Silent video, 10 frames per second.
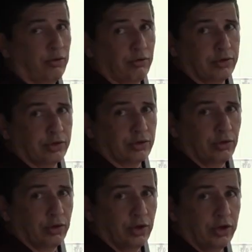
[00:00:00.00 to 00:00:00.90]
that cruise
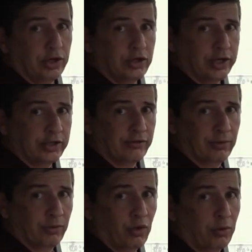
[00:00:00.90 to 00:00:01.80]
control, and then you can adjust it
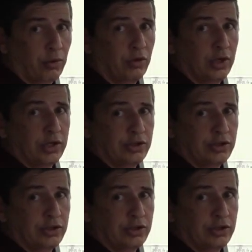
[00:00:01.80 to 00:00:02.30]
from normal